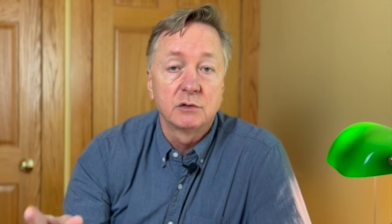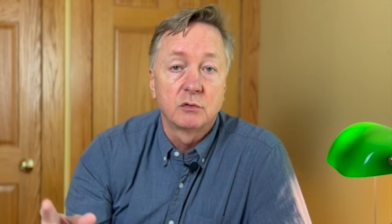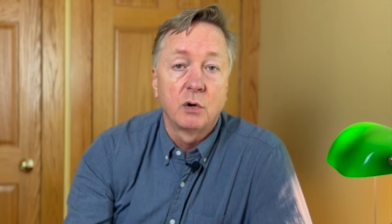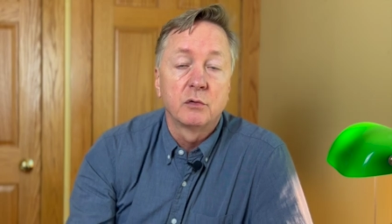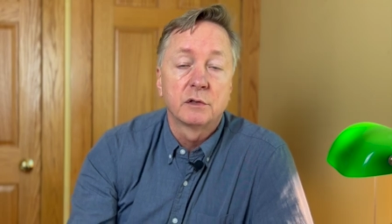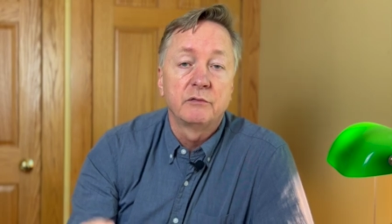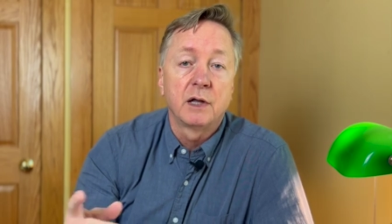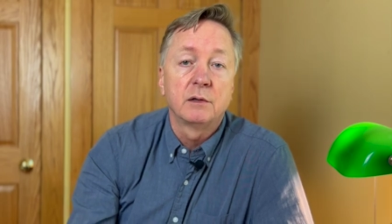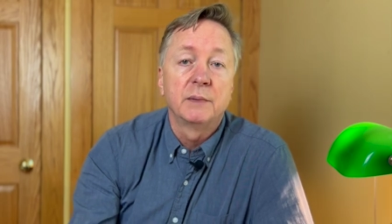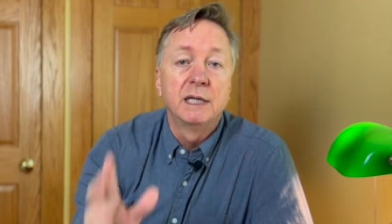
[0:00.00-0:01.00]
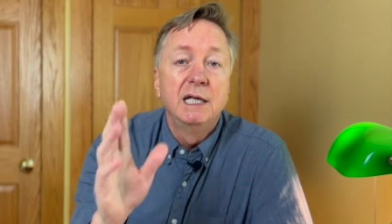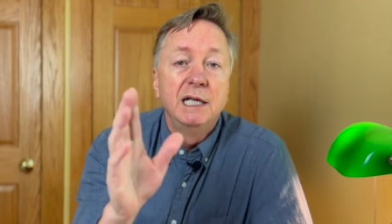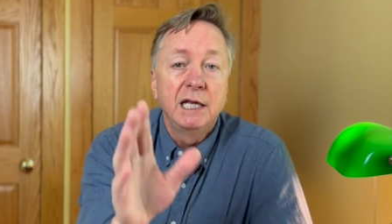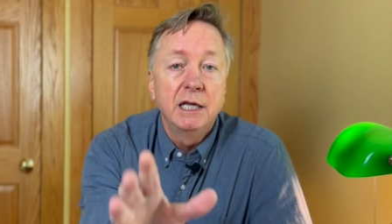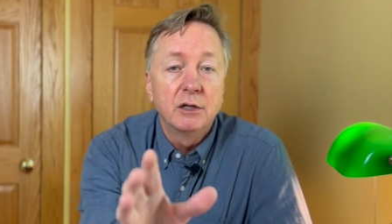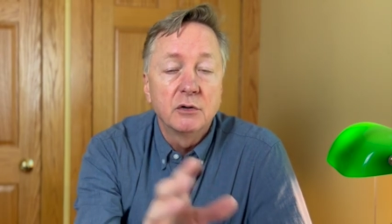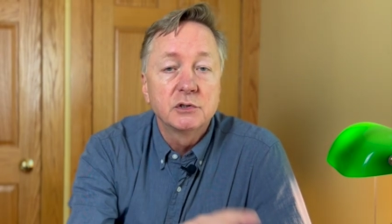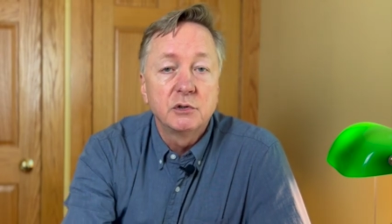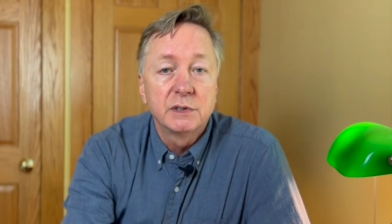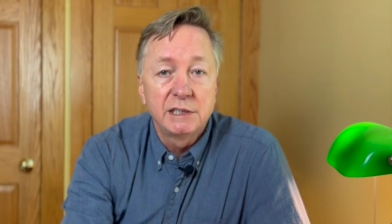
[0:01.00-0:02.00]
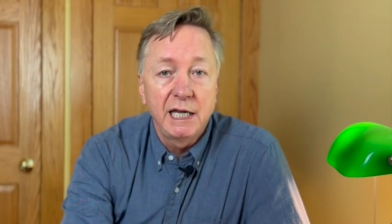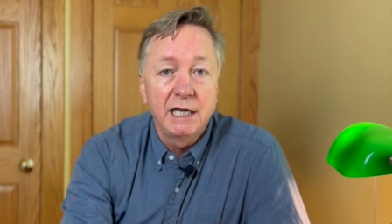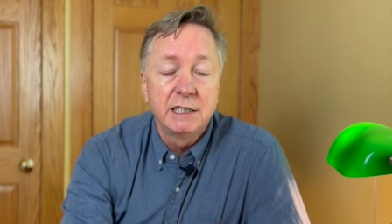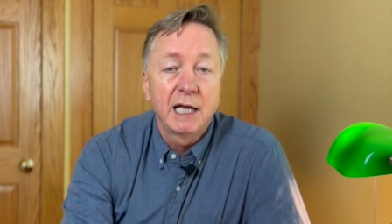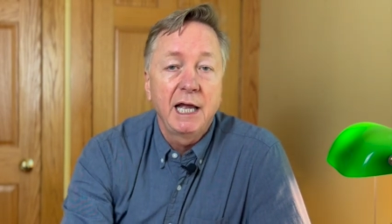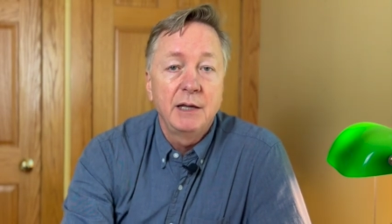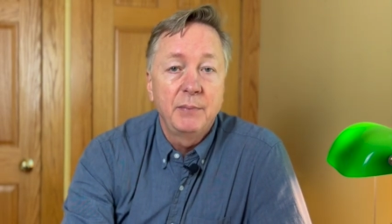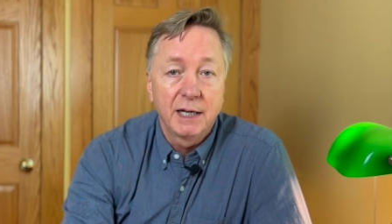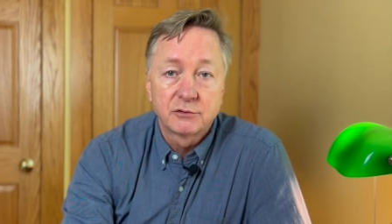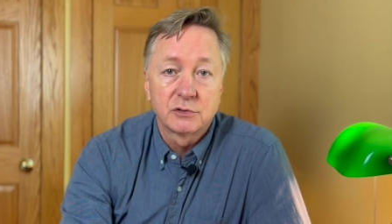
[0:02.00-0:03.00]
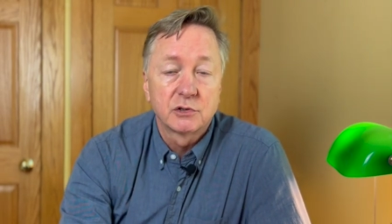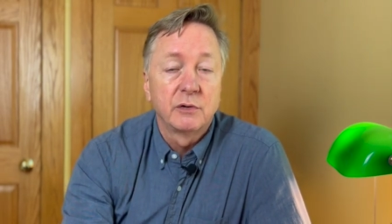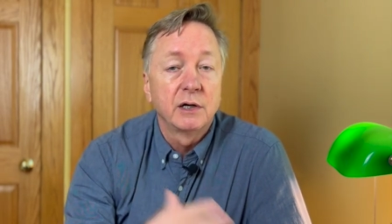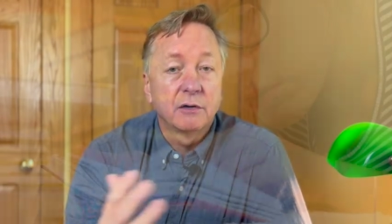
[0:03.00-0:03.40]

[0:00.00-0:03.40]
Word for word: growth development in those who attained a bachelor's degree or